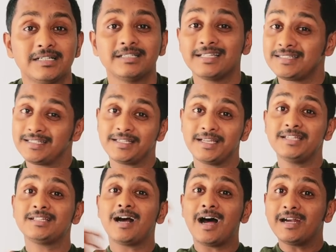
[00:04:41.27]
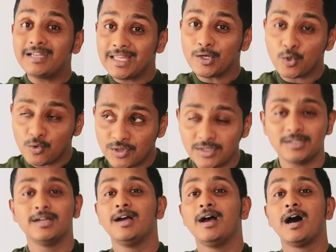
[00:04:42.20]
They say, right? Arctic
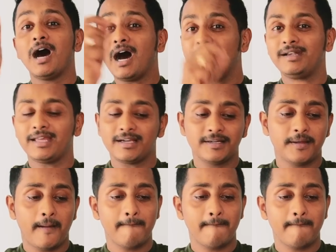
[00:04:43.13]
Ocean. Arctic.